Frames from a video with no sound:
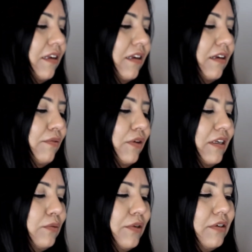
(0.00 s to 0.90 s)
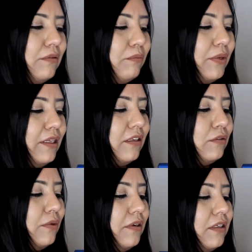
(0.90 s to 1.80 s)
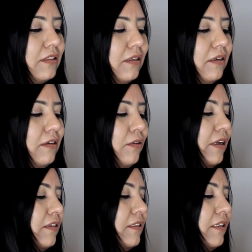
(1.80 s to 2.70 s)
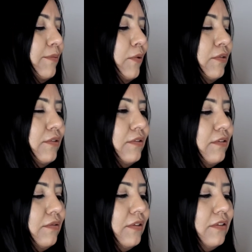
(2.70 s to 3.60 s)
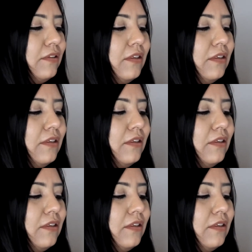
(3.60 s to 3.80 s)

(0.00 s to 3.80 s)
Uh, if you guys want to buy this one, it's on the United States Postal Service.